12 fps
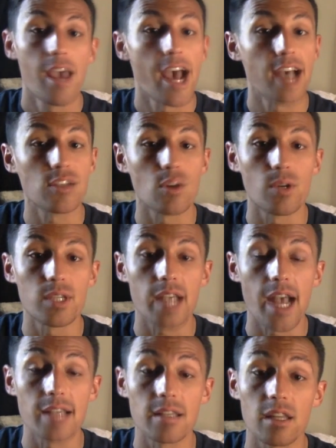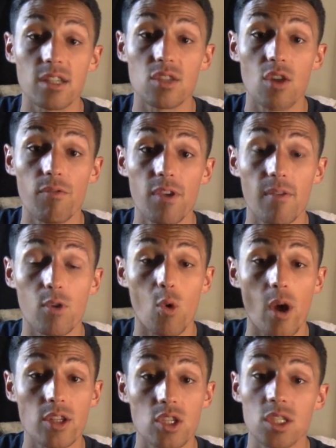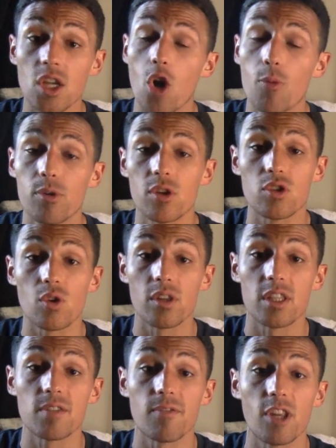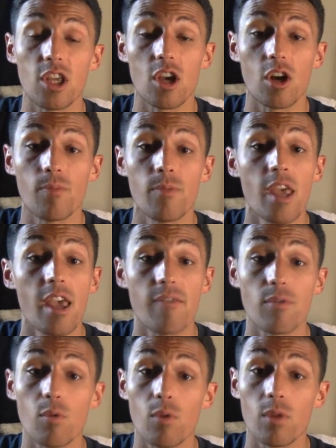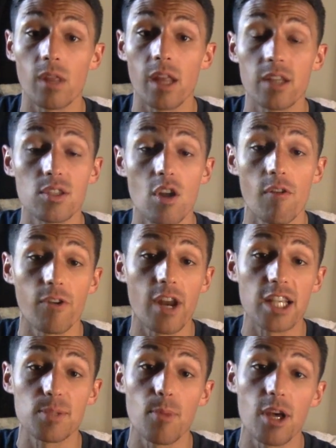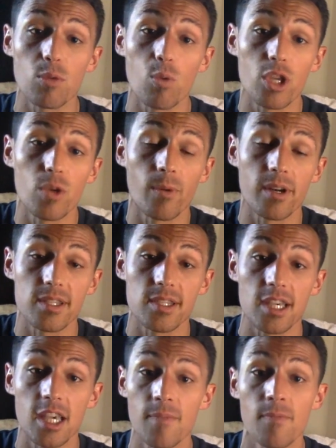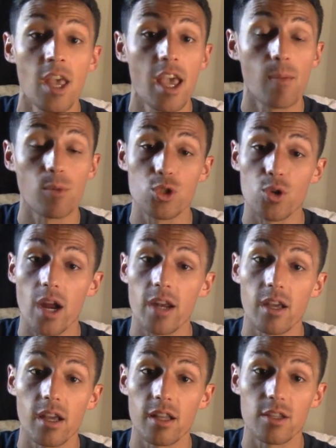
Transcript: As always, guys, let us know if you have questions. I hope you enjoyed this video. If you let us know for next month what you want to see, and we'll try to